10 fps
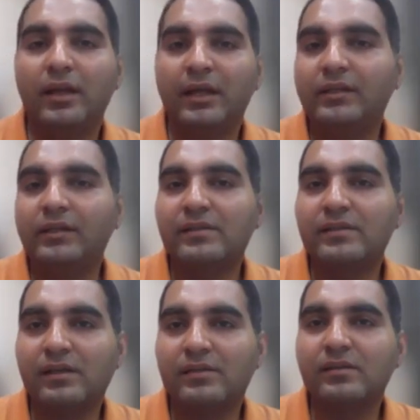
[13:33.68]
eight
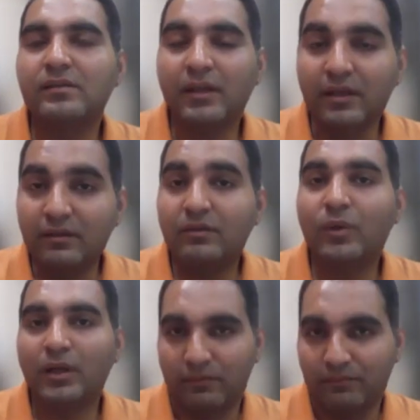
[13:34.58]
test cases, eighth
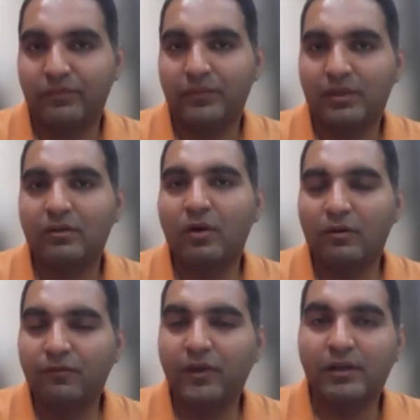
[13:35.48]
one
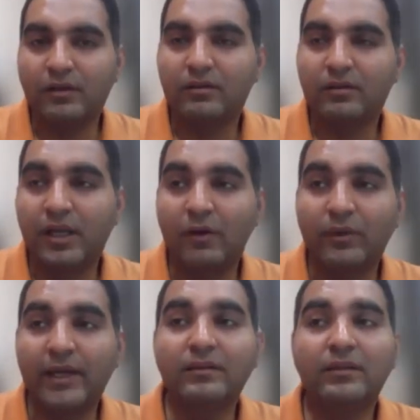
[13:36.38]
got failed. Now
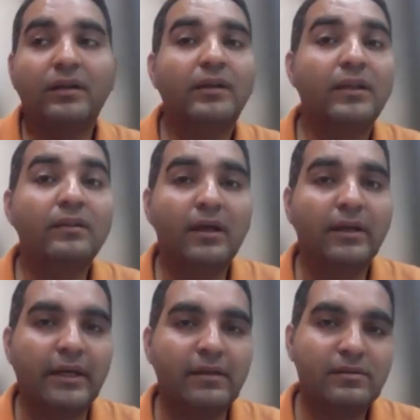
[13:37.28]
ninth and tenth are
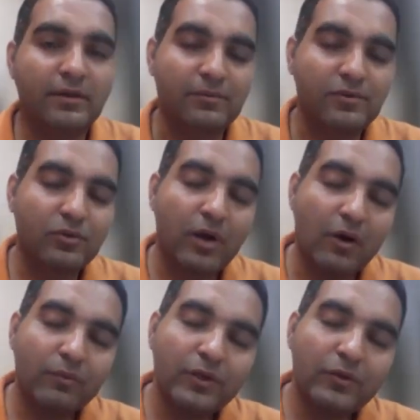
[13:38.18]
getting skipped. So
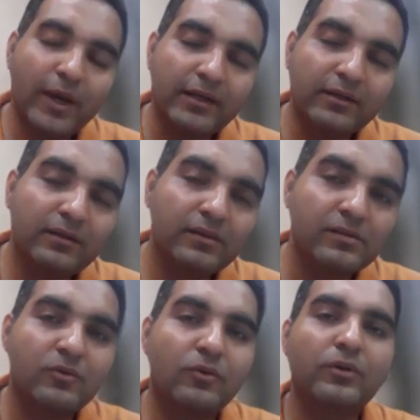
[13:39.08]
how will you handle
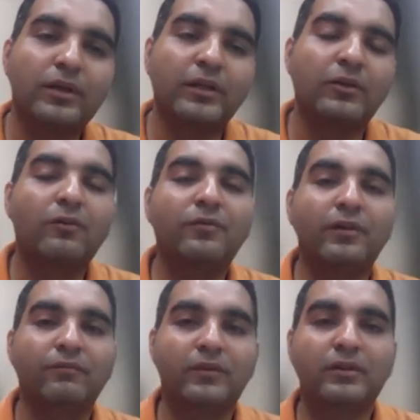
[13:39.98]
this code in your
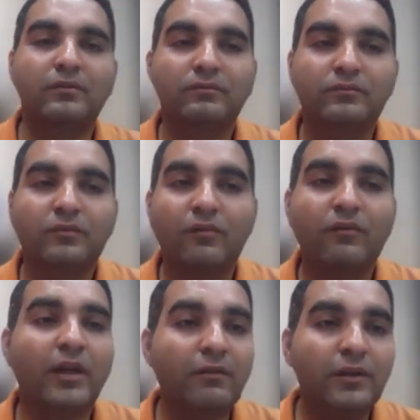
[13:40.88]
framework?
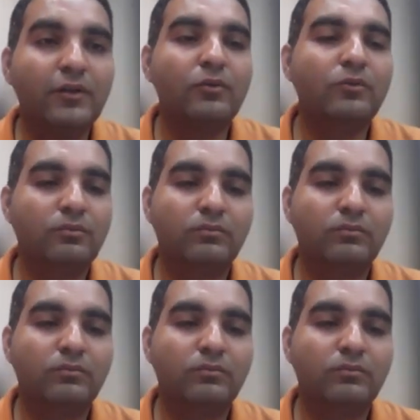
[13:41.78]
Where will you